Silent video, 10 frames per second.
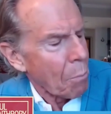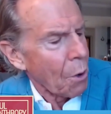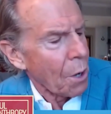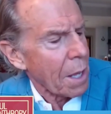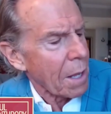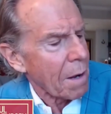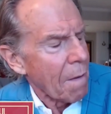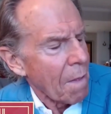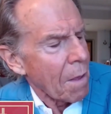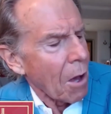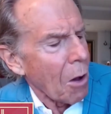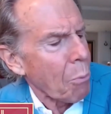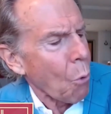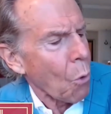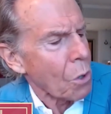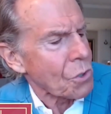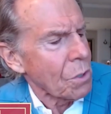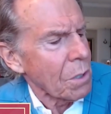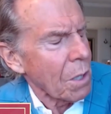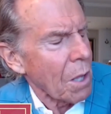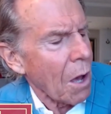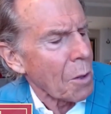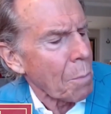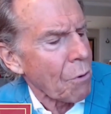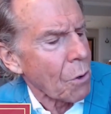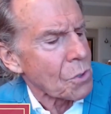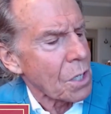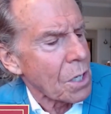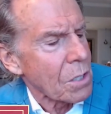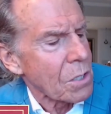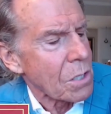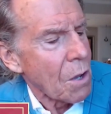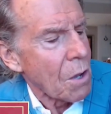put in a portion of the proceeds